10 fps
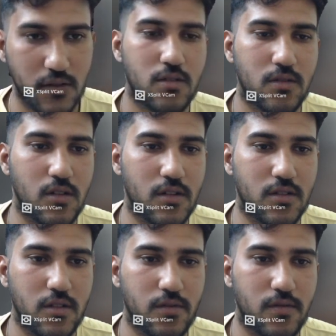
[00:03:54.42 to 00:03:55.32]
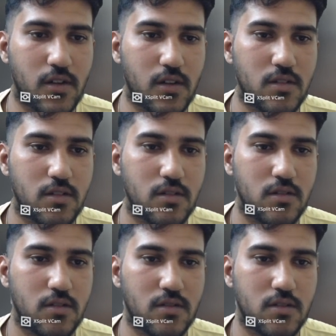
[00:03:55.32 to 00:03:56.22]
So let's say func
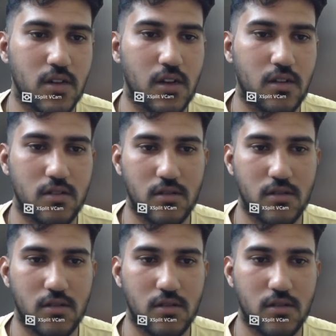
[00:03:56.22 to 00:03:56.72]
star